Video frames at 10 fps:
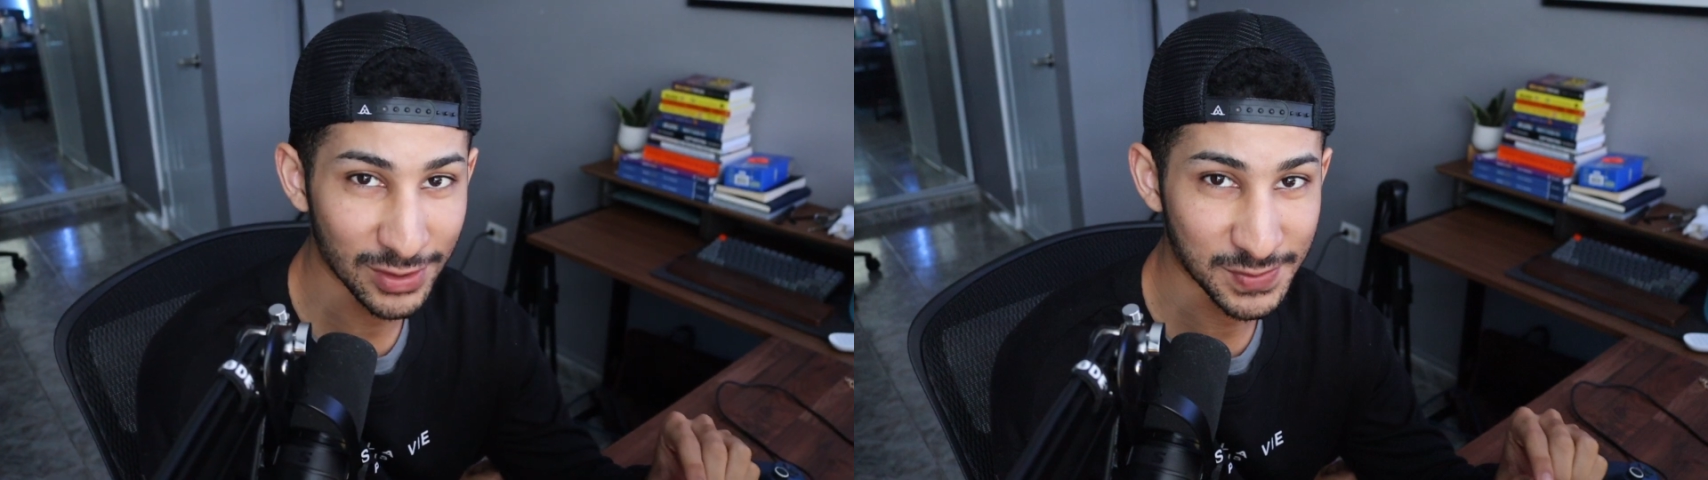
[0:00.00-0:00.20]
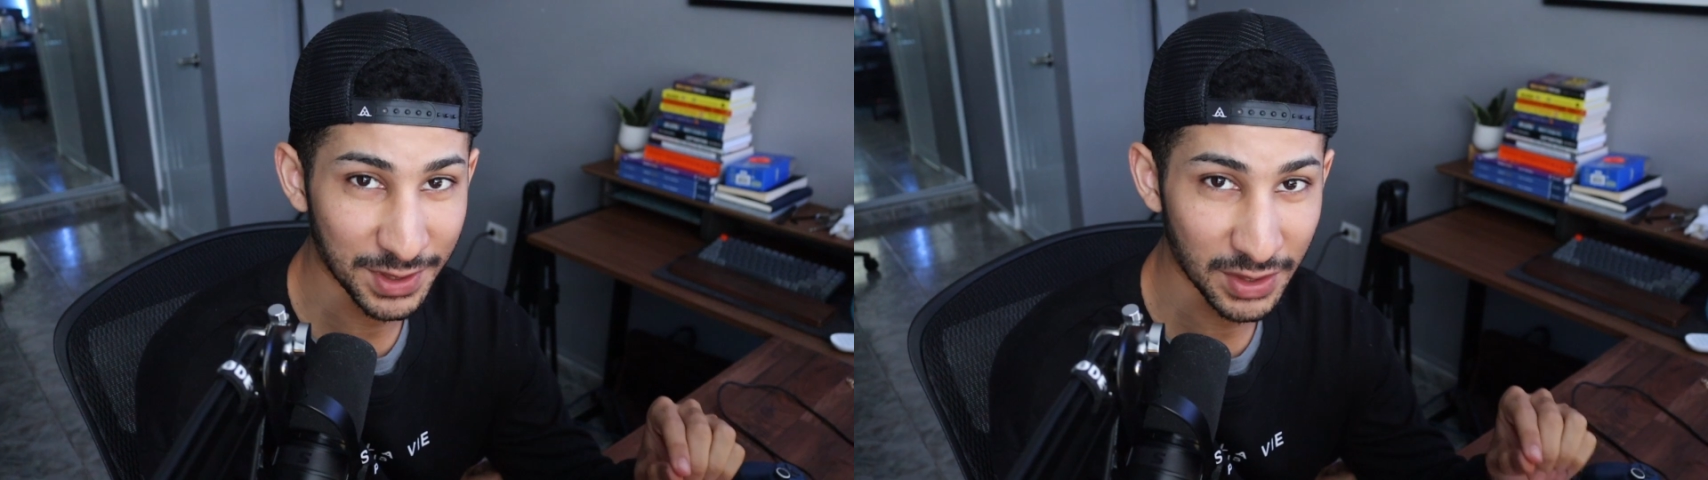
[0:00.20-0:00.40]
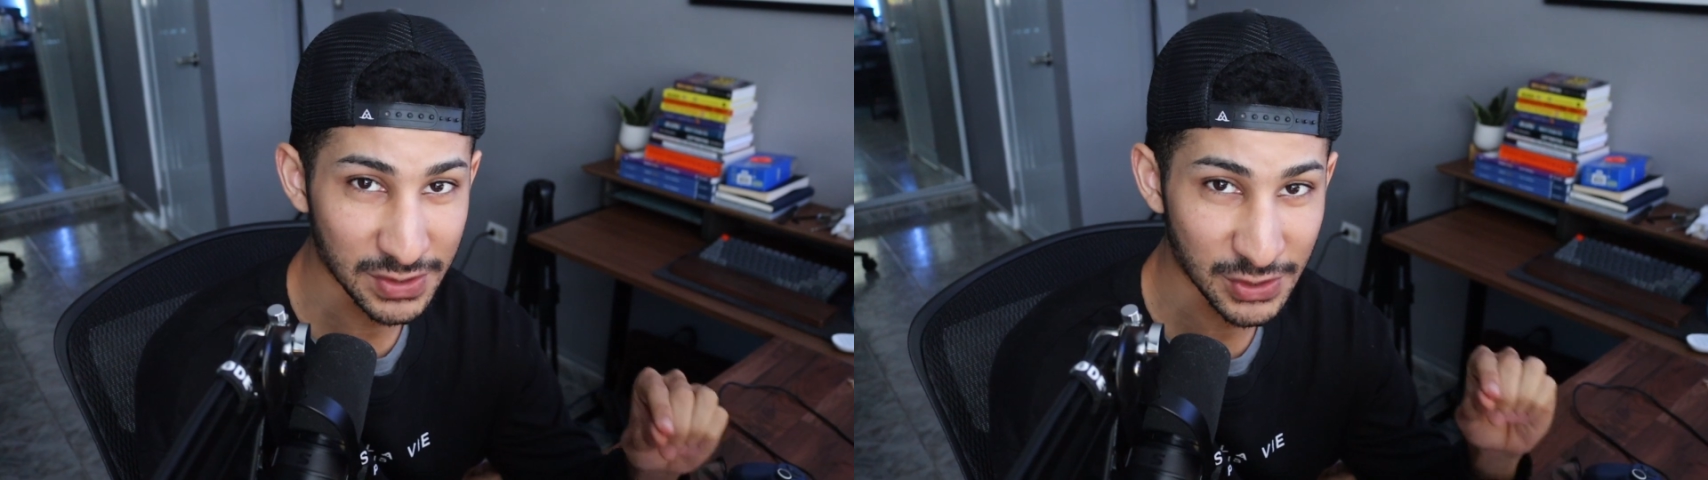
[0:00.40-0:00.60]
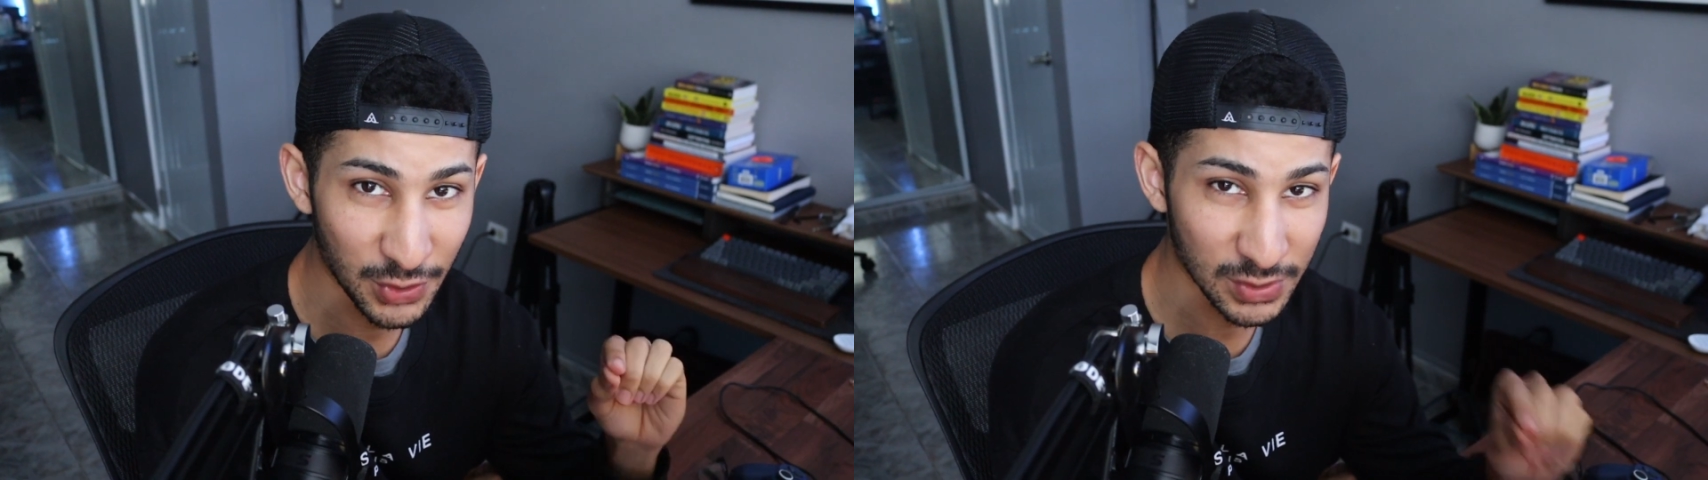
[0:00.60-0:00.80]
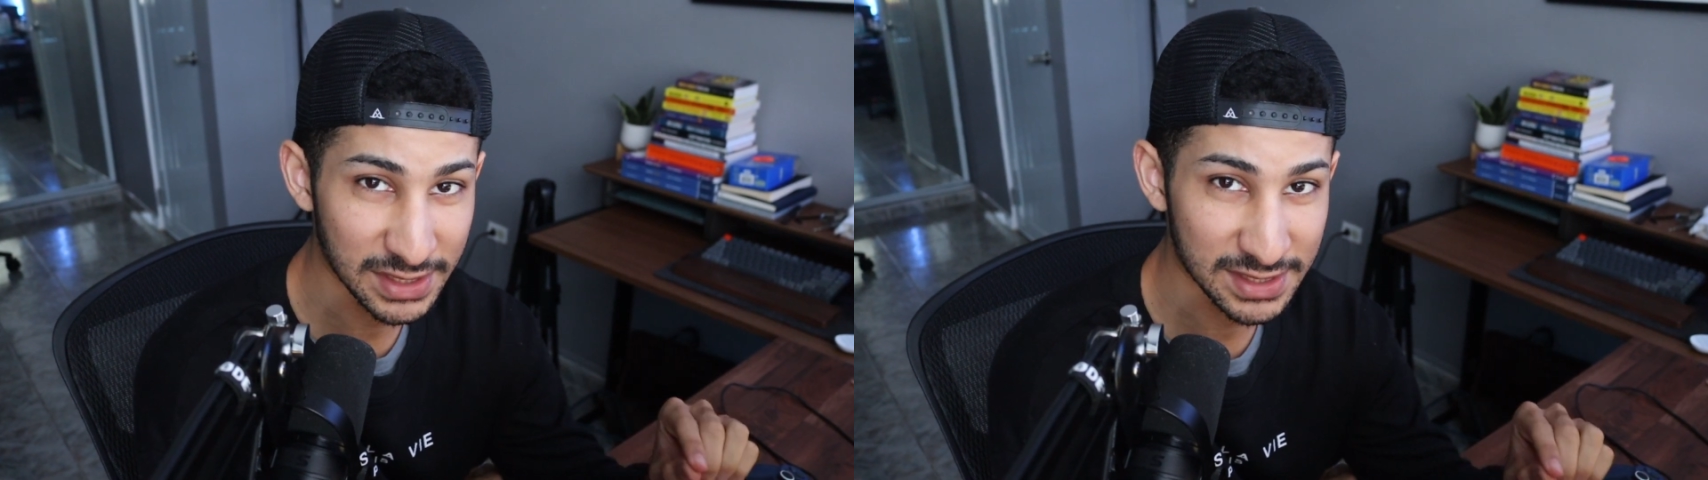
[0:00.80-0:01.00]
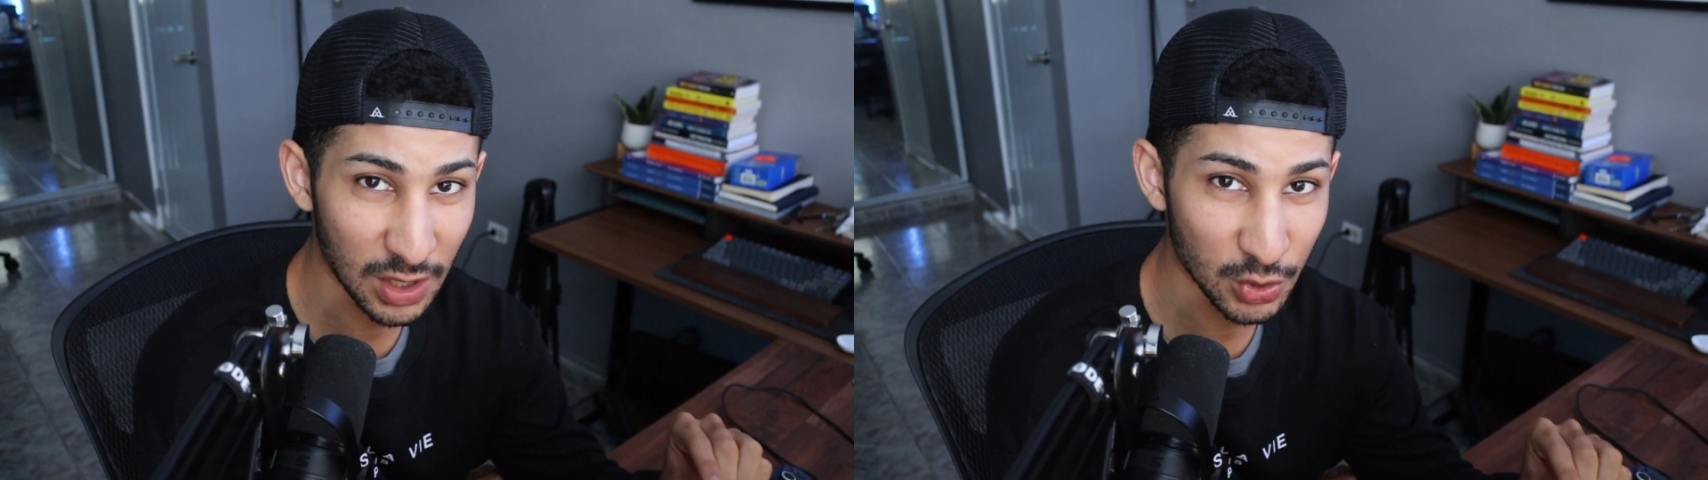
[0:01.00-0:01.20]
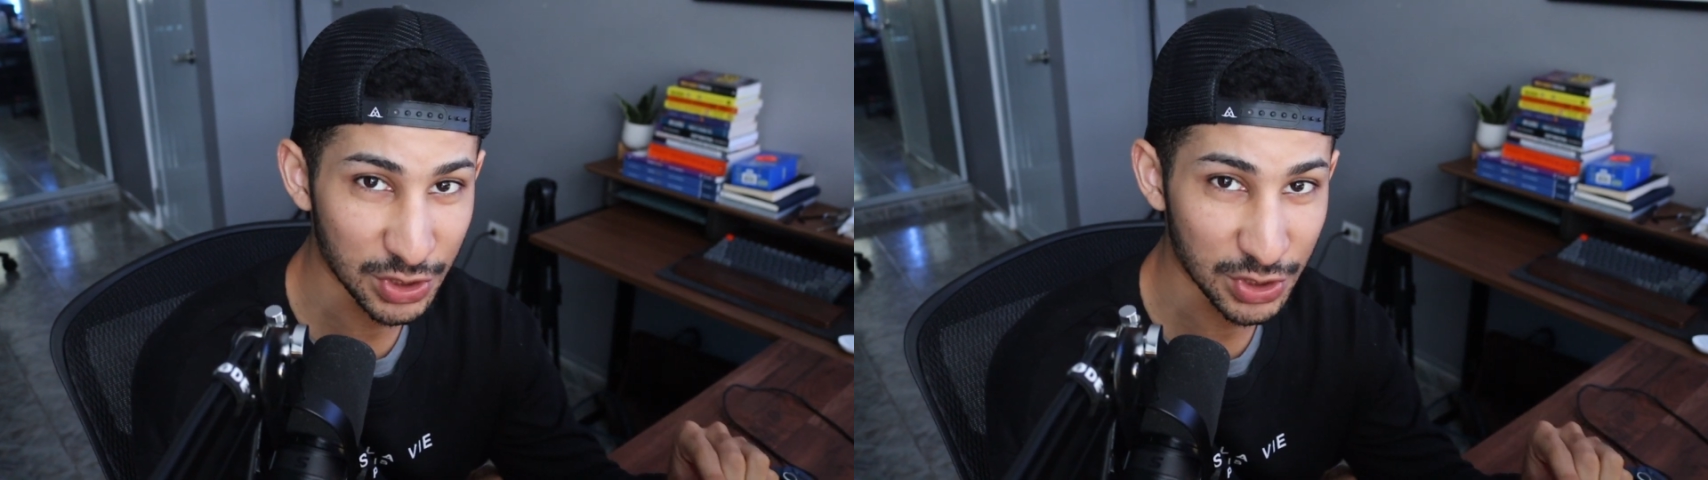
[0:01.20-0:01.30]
is because those Excel